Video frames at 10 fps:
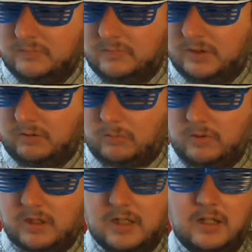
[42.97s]
Next one we
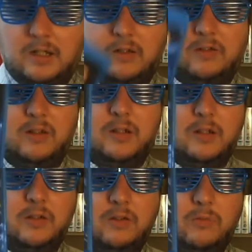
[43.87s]
got is uh,
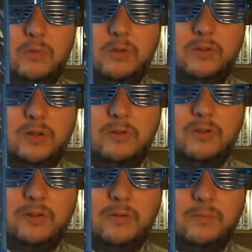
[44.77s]
Small
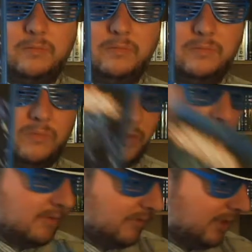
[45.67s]
Soldiers, one of
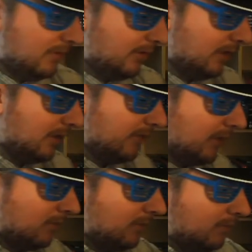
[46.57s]
my favorites, I love
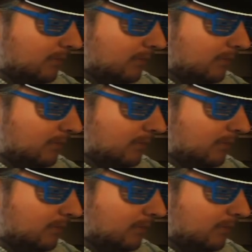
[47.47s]
that one.